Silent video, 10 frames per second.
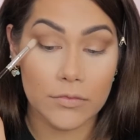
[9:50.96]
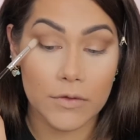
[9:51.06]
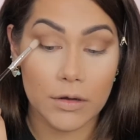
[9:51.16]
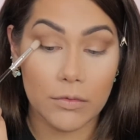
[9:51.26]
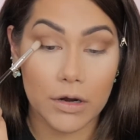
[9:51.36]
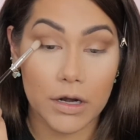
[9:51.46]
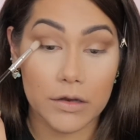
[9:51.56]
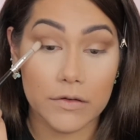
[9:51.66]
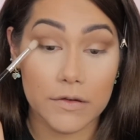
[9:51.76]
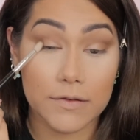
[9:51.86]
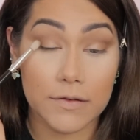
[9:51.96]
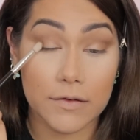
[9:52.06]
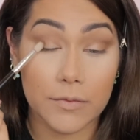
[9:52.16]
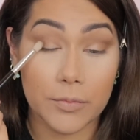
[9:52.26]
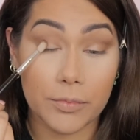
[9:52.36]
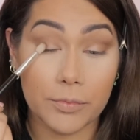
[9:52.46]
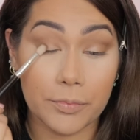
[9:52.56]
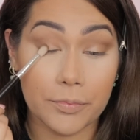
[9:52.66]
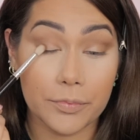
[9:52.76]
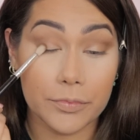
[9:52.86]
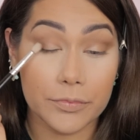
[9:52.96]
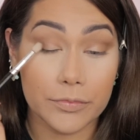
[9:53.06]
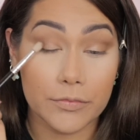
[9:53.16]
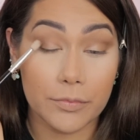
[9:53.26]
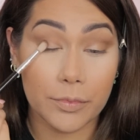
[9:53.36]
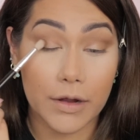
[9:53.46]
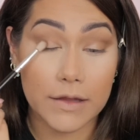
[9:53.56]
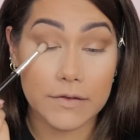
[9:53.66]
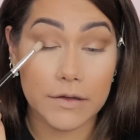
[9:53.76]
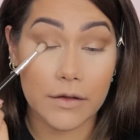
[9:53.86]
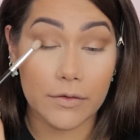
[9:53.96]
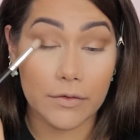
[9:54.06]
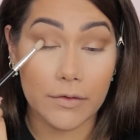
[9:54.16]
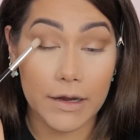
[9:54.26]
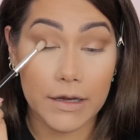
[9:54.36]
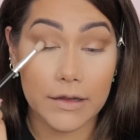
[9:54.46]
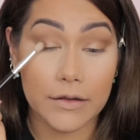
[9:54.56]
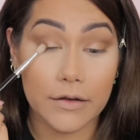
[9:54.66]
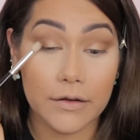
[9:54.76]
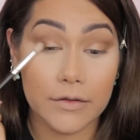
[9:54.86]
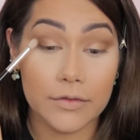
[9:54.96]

We're going to just press right here.